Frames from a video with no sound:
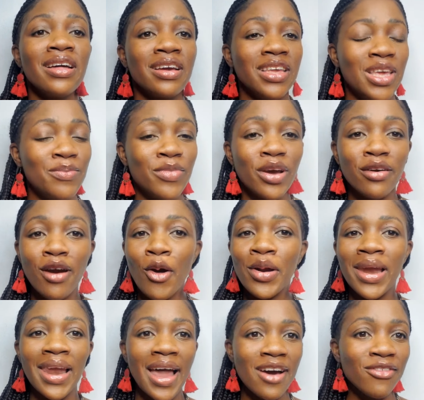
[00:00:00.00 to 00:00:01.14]
keep the crowd
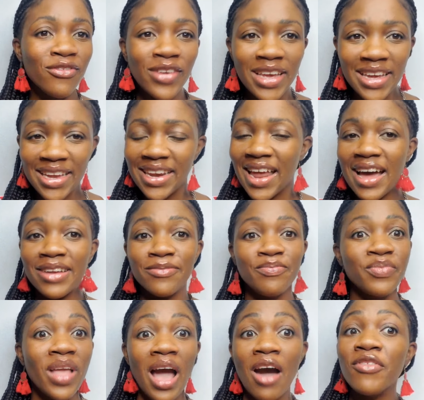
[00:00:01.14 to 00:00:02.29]
laughing and
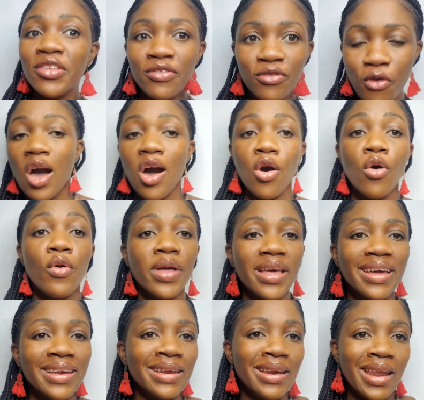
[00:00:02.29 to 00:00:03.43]
having fun
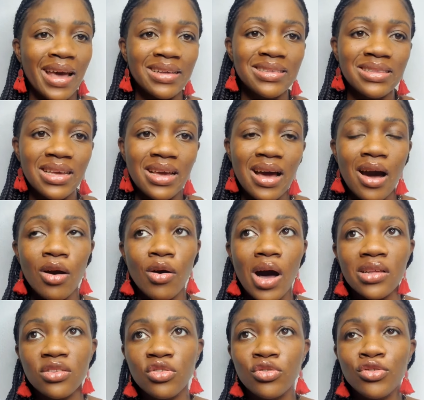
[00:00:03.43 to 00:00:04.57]
okay the next thing i'll
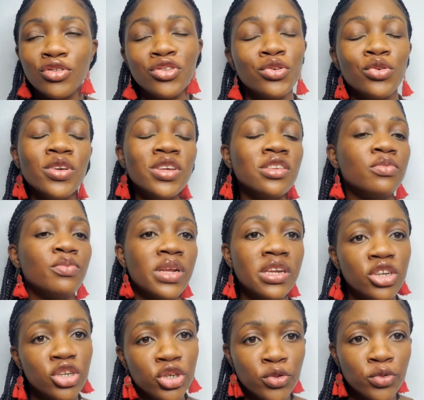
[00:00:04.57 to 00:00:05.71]
ask you to do is play
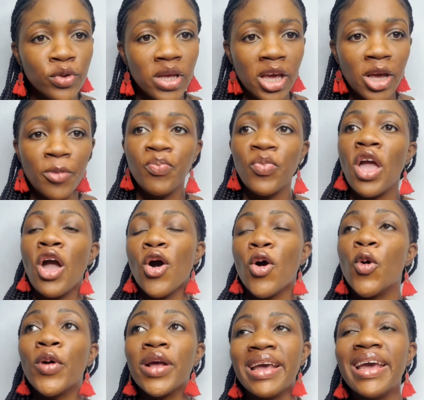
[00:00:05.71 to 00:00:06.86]
the shoe game
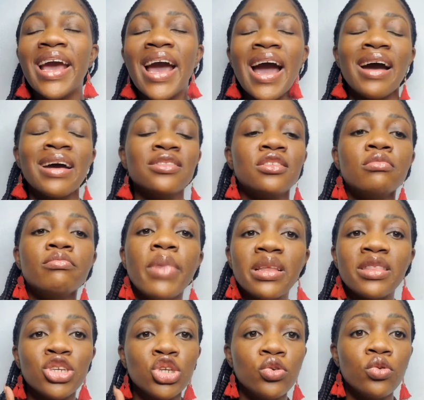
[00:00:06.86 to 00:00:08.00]
okay and to make
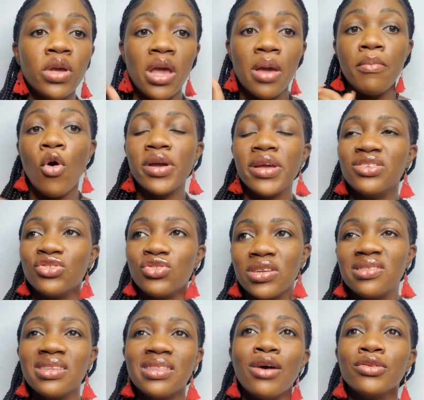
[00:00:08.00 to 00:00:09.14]
the shoe game more
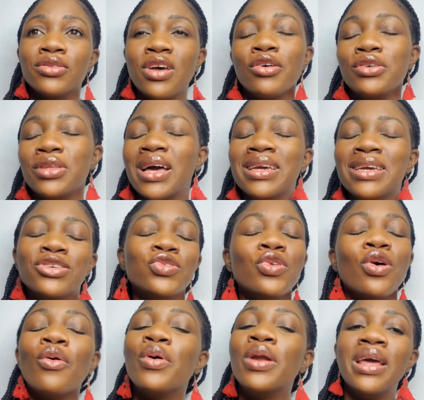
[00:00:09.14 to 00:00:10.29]
interesting i'll tell you that it should
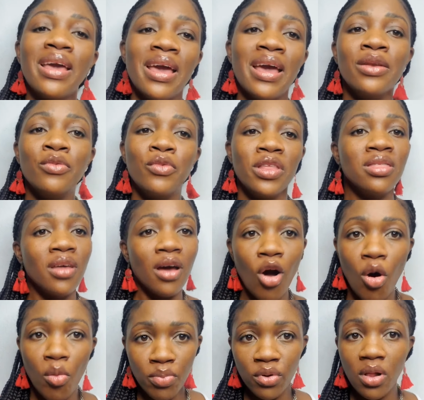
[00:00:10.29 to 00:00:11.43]
not only end with the
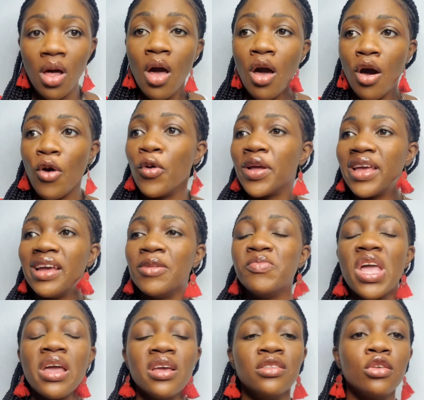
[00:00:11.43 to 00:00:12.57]
couple okay
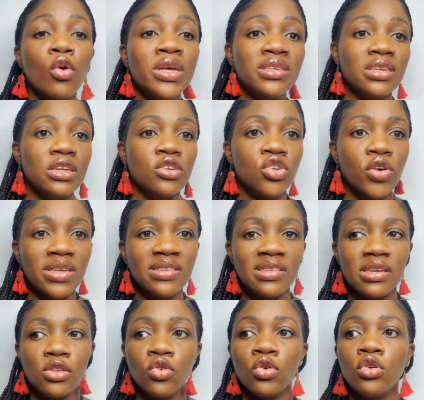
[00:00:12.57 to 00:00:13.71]
it's always
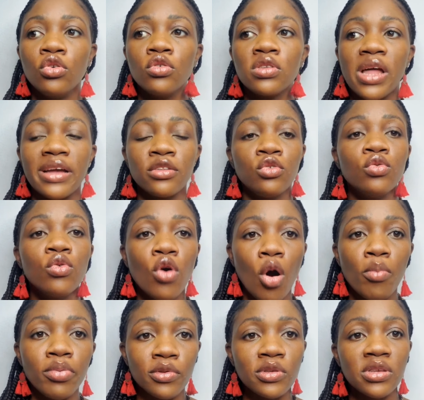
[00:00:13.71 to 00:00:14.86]
interesting you could use like two
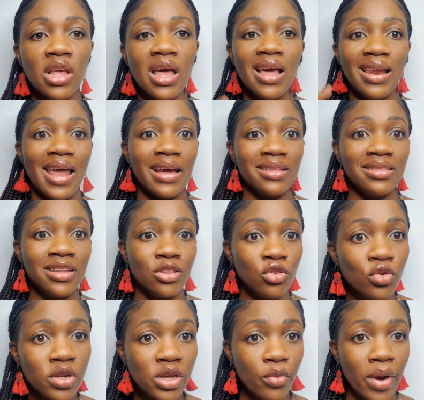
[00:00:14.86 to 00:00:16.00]
couples like the
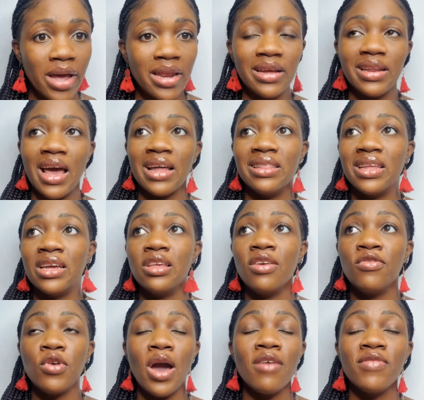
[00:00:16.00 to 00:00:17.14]
newly wedded and then
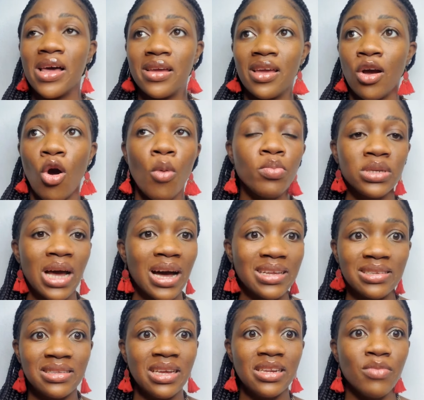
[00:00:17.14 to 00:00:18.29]
if you have like a couple that
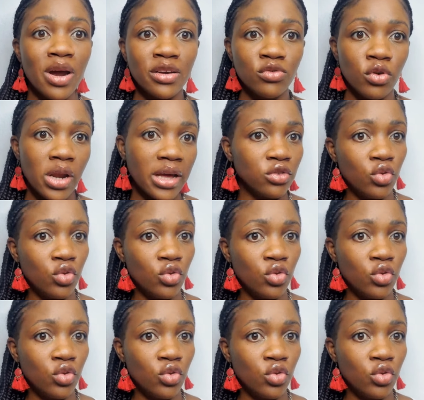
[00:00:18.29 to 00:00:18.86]
has stayed in marriage for like